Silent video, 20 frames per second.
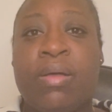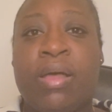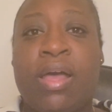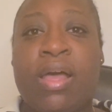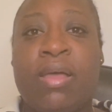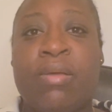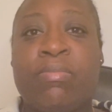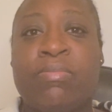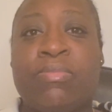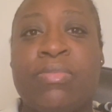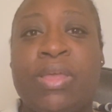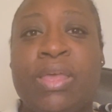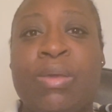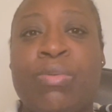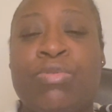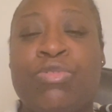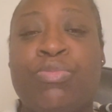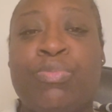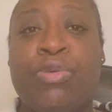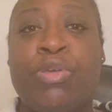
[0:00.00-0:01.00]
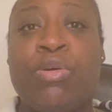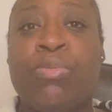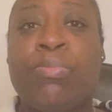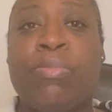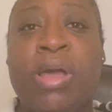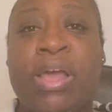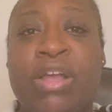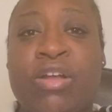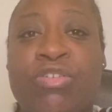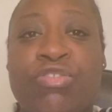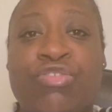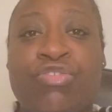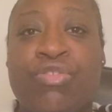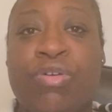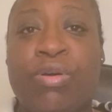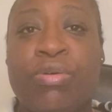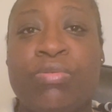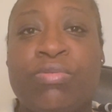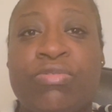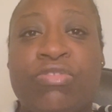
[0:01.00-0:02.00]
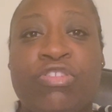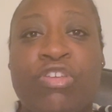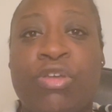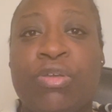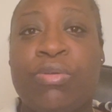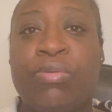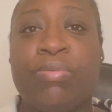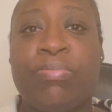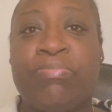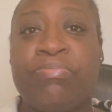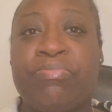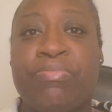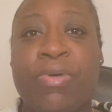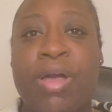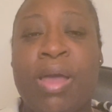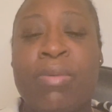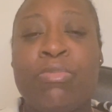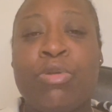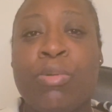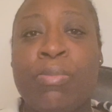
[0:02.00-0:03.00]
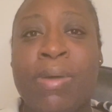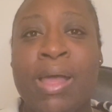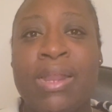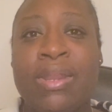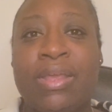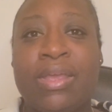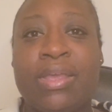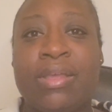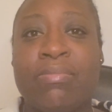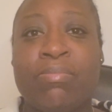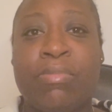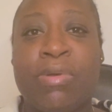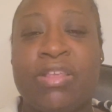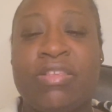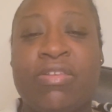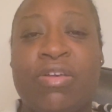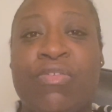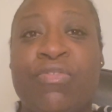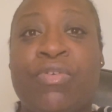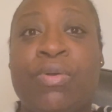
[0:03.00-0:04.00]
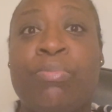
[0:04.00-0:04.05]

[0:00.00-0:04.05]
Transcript: Um, it was beyond my control, so I'm not mad at myself.